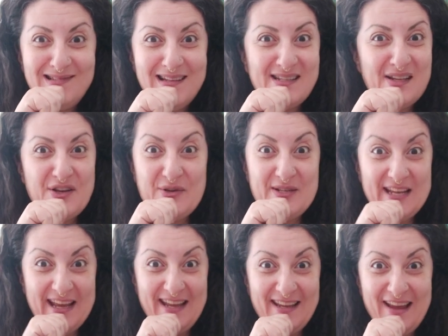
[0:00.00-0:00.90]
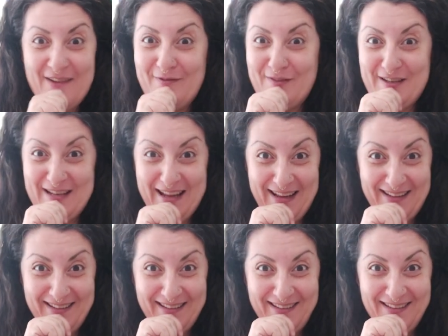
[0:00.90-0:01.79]
It's a new day every day.
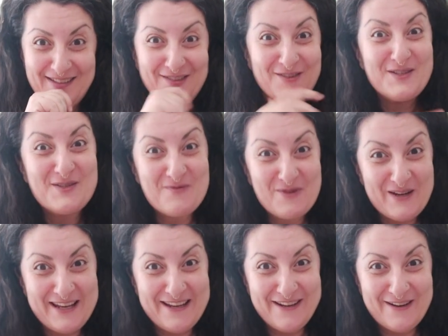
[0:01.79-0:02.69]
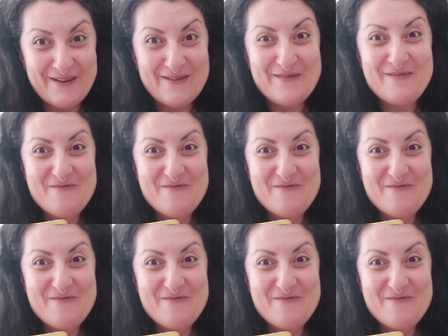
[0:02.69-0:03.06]
As long as we're here,